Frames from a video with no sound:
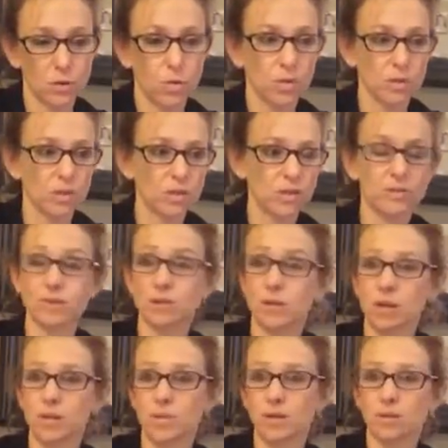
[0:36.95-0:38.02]
or you can even
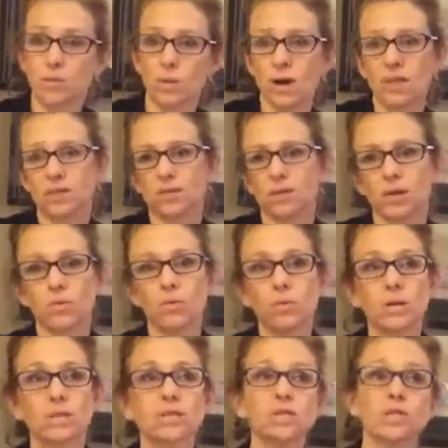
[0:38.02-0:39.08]
talk about the weather, like
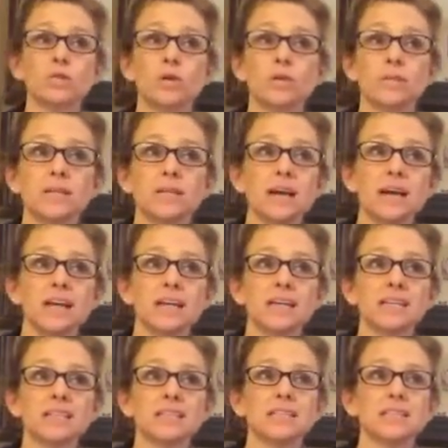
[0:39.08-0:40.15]
one stormy
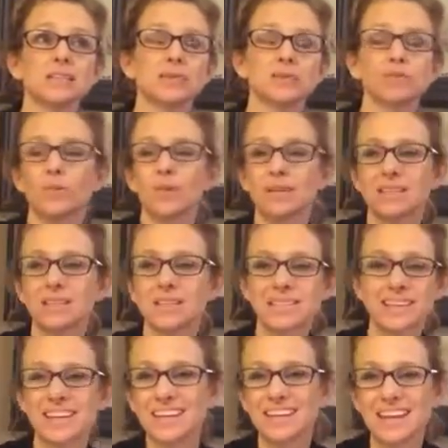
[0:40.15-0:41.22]
night, one
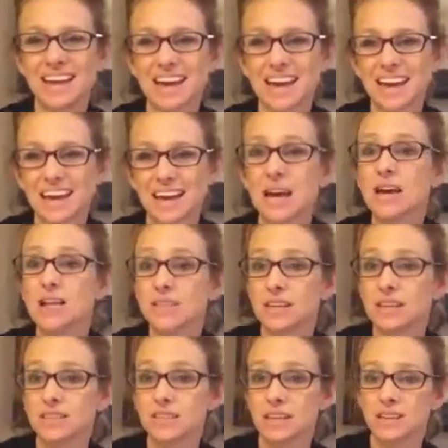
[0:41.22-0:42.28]
sunny day,
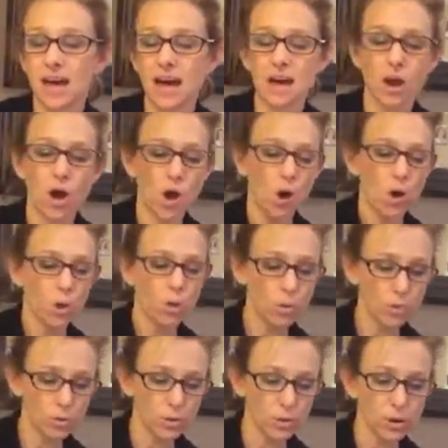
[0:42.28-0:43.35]
things like that.
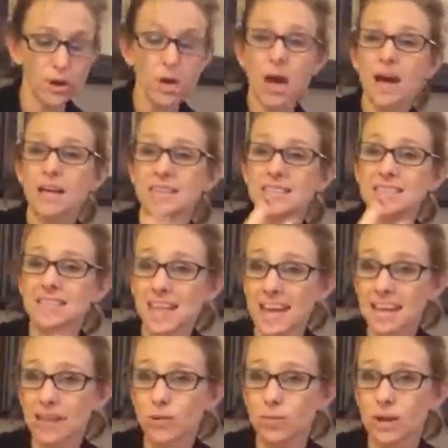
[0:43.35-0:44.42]
Or a
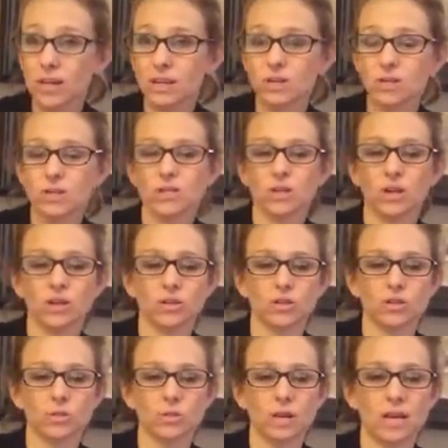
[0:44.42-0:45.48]
second way you could start your
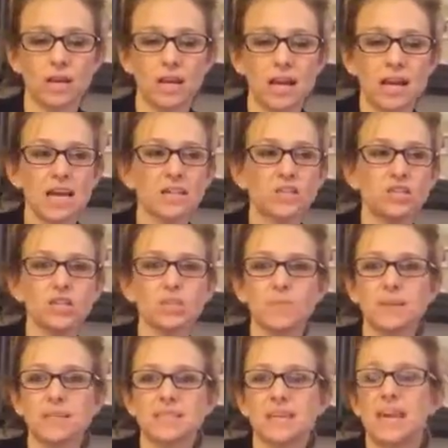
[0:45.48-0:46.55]
story is just
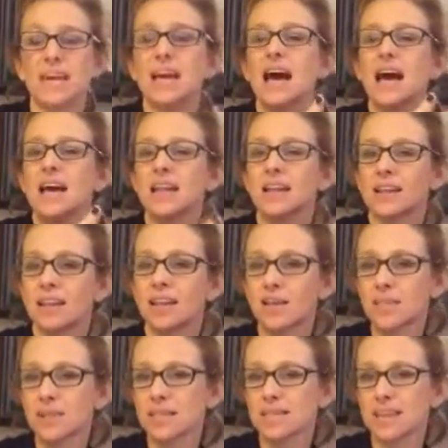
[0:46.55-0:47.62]
by saying,
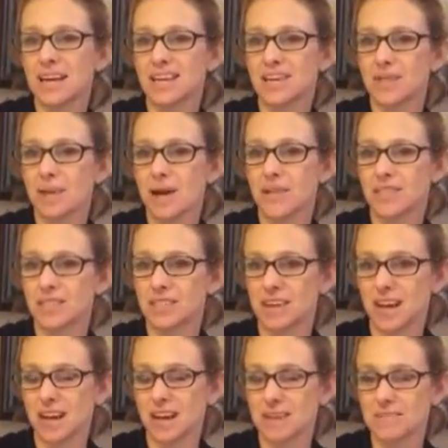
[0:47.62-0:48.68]
let me tell you about the
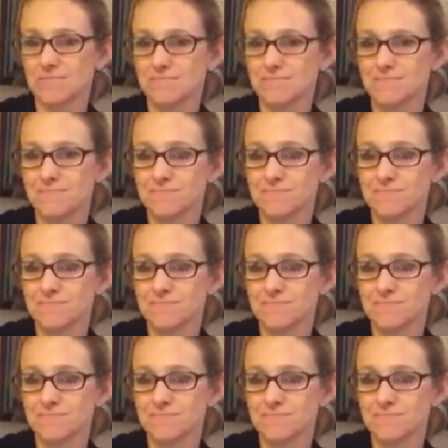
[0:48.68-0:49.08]
time,